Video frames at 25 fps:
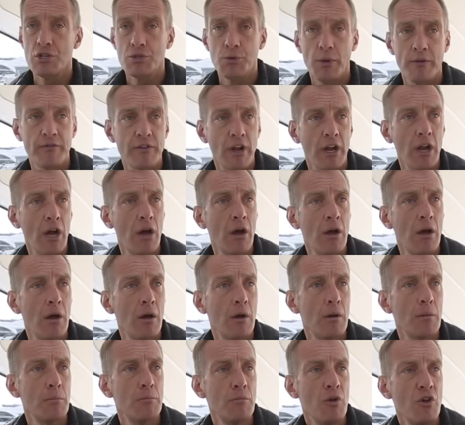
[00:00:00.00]
So we've done a
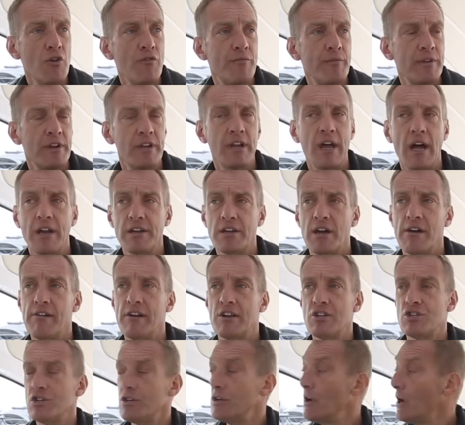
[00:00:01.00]
movement in that
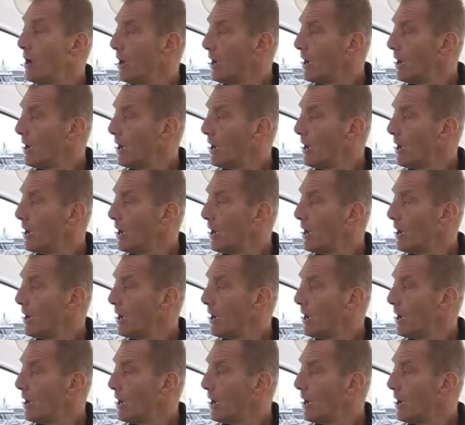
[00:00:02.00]
direction.